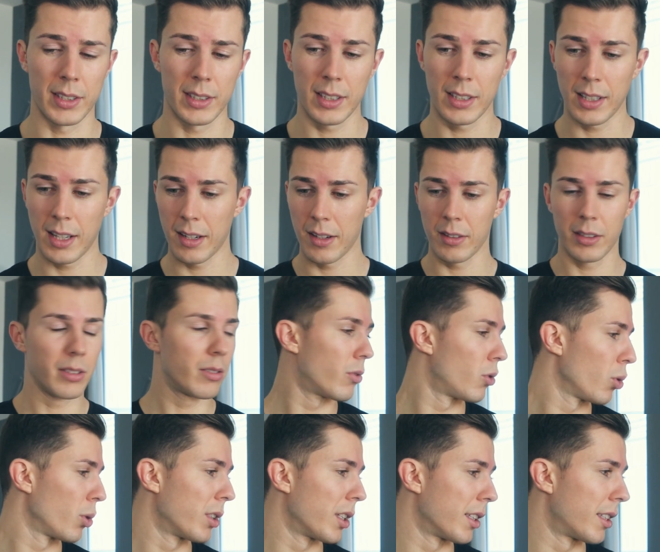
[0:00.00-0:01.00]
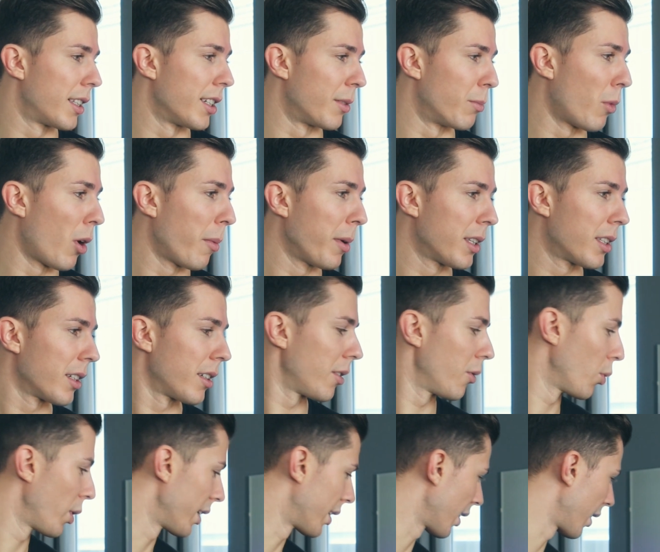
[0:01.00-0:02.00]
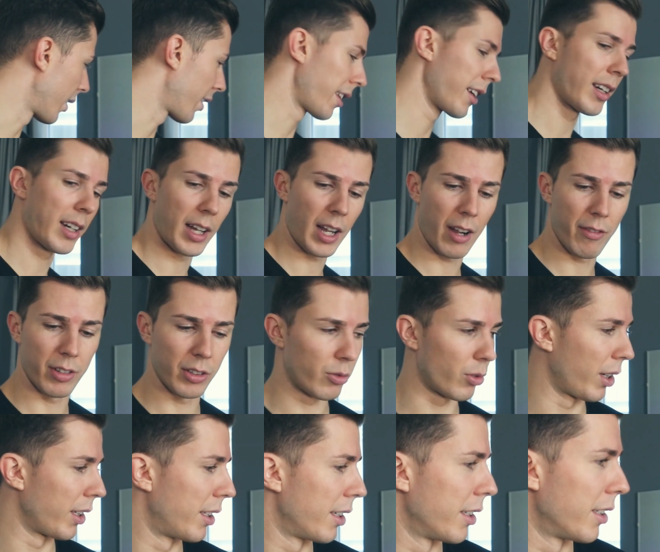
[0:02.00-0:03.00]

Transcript: And then I took the thermometer. Wait, I think I have it right